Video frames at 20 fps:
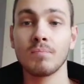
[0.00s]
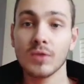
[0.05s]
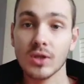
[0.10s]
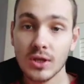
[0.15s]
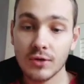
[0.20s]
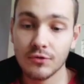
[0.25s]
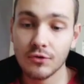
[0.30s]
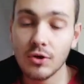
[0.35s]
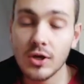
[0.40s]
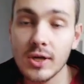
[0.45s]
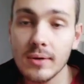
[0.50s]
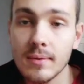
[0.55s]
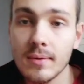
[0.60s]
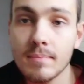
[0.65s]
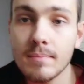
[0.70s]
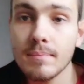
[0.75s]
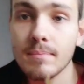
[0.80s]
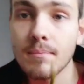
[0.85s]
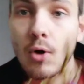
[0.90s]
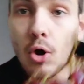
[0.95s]
If you
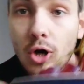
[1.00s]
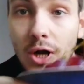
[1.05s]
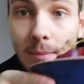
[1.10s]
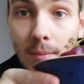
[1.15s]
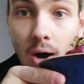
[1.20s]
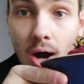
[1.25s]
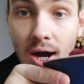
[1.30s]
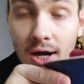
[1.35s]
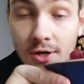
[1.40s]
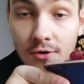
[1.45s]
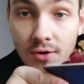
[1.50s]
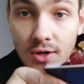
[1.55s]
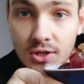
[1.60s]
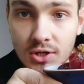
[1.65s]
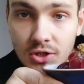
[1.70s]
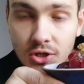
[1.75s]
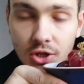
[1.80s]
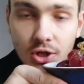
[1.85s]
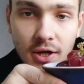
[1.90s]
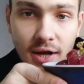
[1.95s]
eat more carbohydrates,
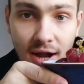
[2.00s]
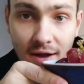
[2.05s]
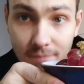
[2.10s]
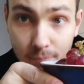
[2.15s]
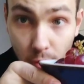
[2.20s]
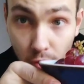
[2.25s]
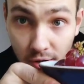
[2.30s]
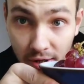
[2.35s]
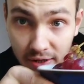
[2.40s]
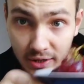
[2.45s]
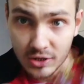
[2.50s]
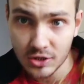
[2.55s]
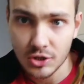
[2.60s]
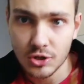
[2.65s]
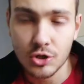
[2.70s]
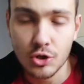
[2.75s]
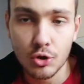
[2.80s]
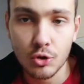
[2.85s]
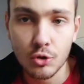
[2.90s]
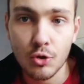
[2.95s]
you're going to have more energy
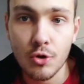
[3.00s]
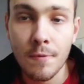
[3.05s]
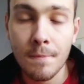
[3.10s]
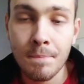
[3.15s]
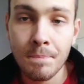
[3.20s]
to